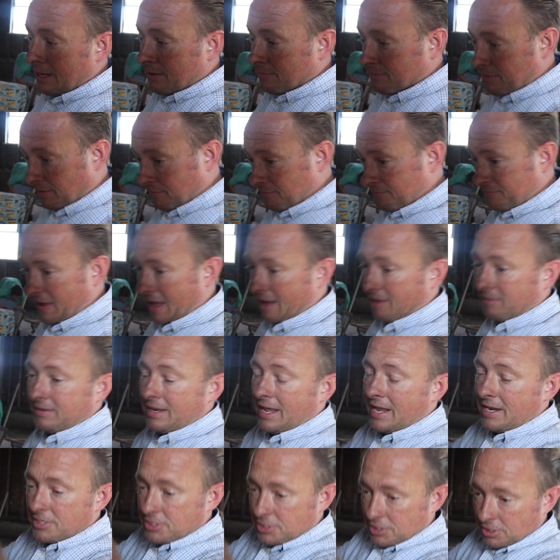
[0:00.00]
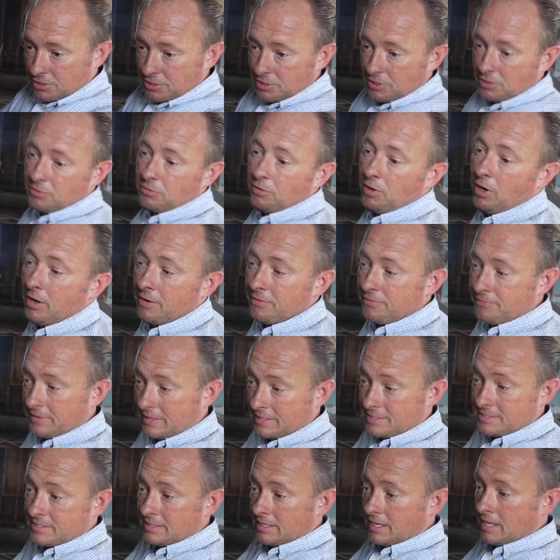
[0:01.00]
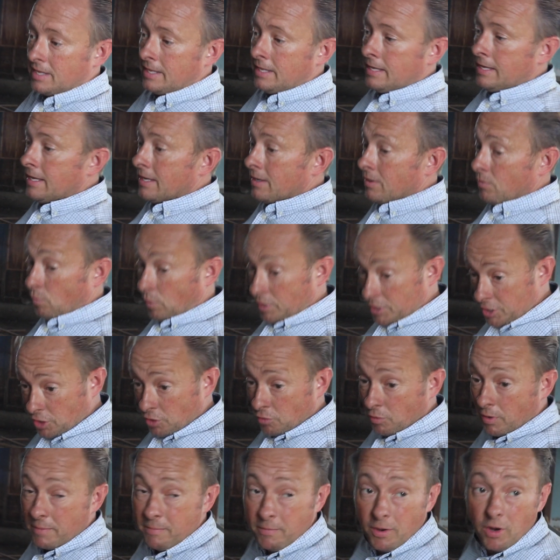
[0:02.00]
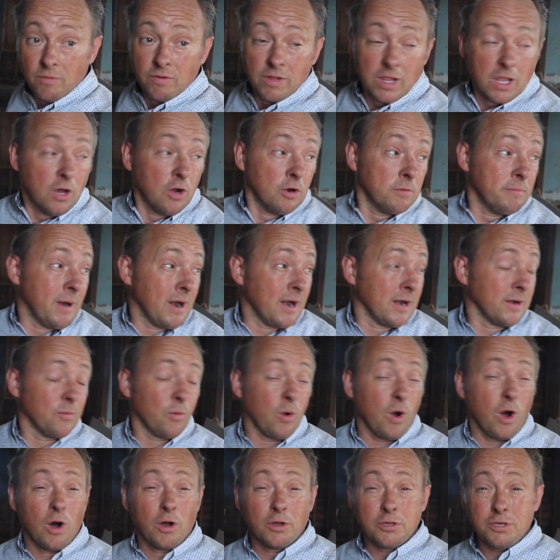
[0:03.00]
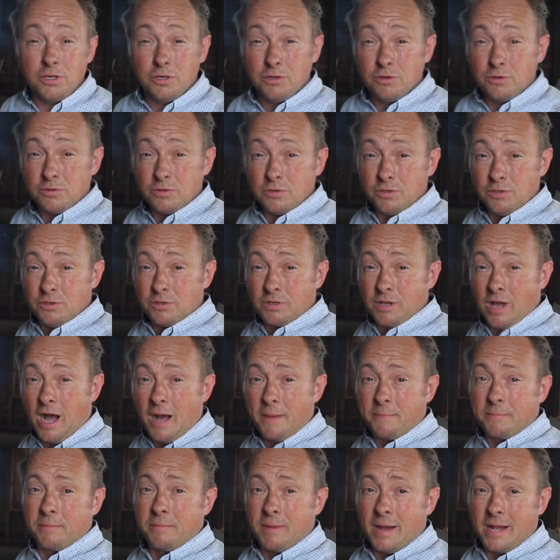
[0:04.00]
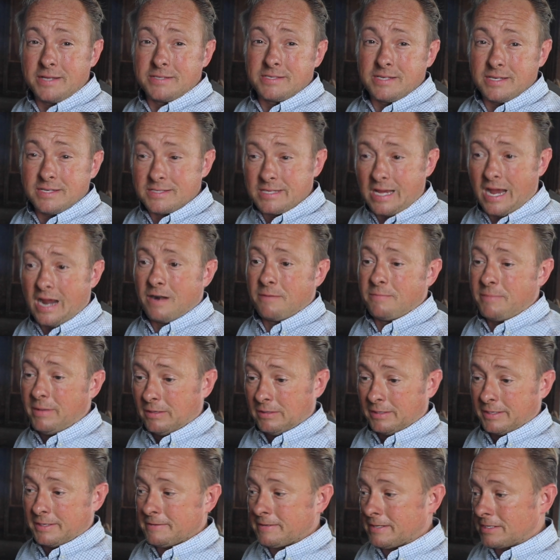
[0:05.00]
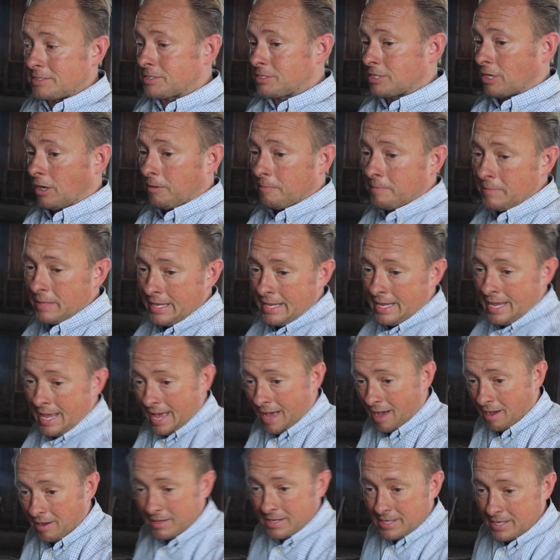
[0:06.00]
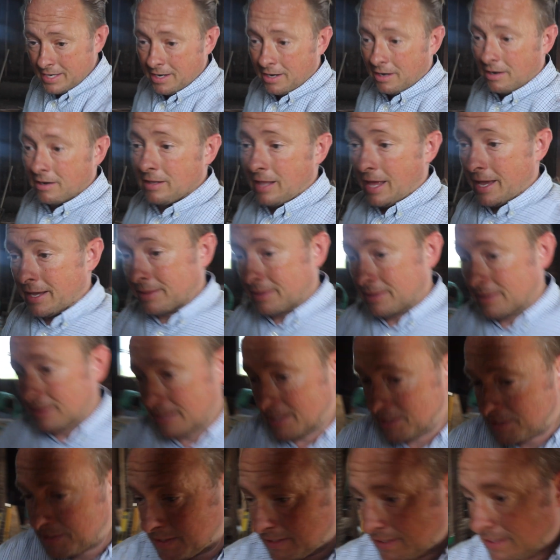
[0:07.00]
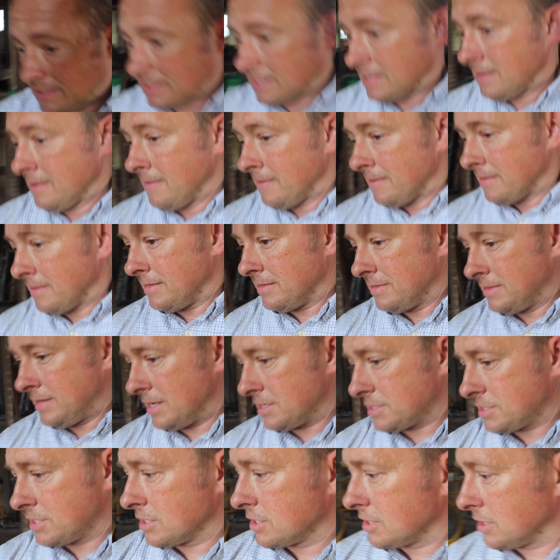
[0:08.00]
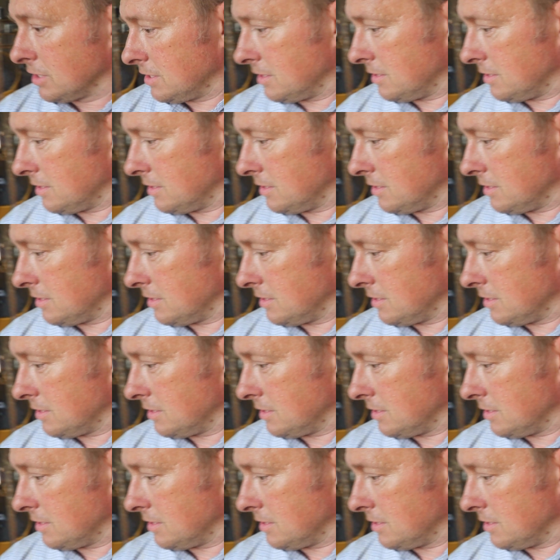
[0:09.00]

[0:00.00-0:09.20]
from foundation to the roof. It's when you remove a load bearing wall, you compromise the entire building. And so out here, like this is